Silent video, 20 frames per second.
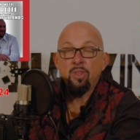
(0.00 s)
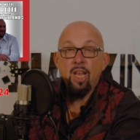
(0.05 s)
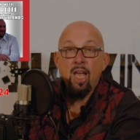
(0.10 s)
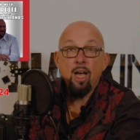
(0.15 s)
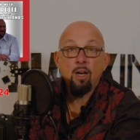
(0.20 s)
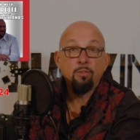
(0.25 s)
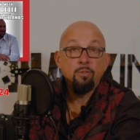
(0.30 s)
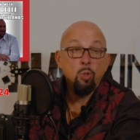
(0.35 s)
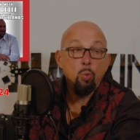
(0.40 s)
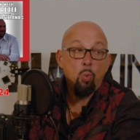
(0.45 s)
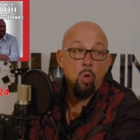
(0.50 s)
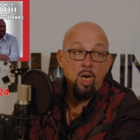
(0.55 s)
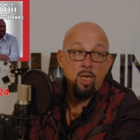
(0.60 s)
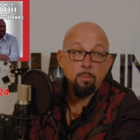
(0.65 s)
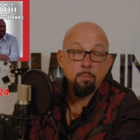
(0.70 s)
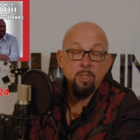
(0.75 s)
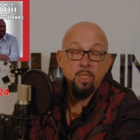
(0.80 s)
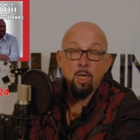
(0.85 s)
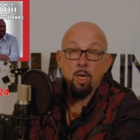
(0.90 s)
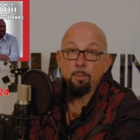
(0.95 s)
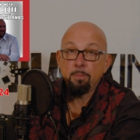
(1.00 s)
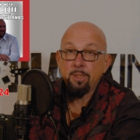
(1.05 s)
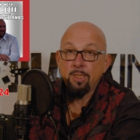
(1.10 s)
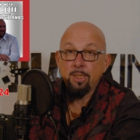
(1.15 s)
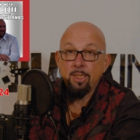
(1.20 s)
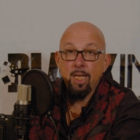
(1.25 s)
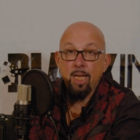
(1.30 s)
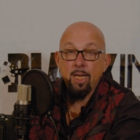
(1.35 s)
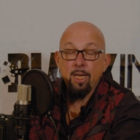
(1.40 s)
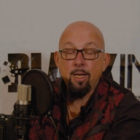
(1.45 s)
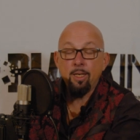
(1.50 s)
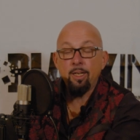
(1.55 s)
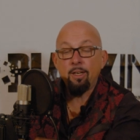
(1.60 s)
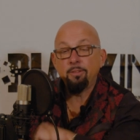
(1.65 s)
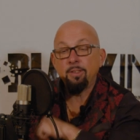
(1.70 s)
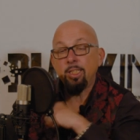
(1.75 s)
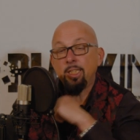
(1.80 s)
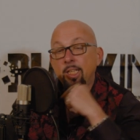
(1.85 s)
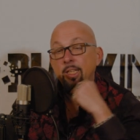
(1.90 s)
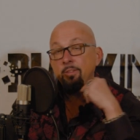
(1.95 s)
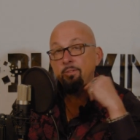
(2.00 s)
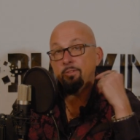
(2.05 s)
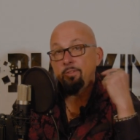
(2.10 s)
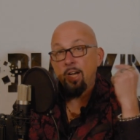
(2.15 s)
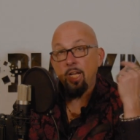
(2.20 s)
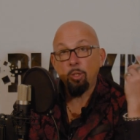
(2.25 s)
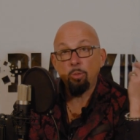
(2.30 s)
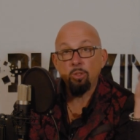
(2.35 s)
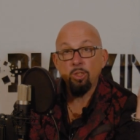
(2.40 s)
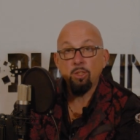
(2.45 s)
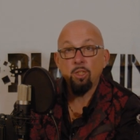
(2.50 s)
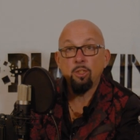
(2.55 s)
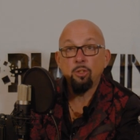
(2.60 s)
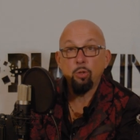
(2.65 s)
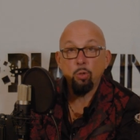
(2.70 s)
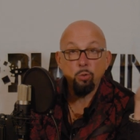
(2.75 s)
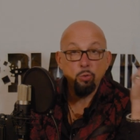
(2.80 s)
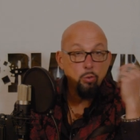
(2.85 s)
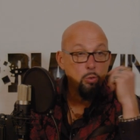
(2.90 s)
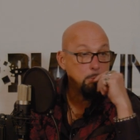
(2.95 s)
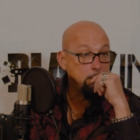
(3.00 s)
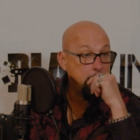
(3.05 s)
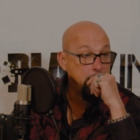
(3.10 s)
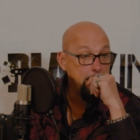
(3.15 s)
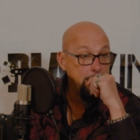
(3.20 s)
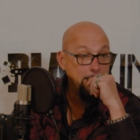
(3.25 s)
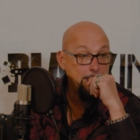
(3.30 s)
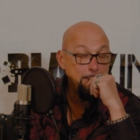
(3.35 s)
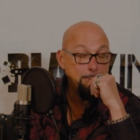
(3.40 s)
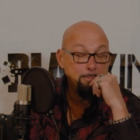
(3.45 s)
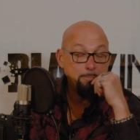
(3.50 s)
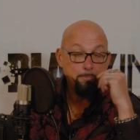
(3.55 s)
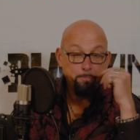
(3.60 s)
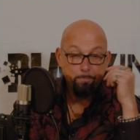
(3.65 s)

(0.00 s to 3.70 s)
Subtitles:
Now, if you want to be up to date on everything, follow us on social media.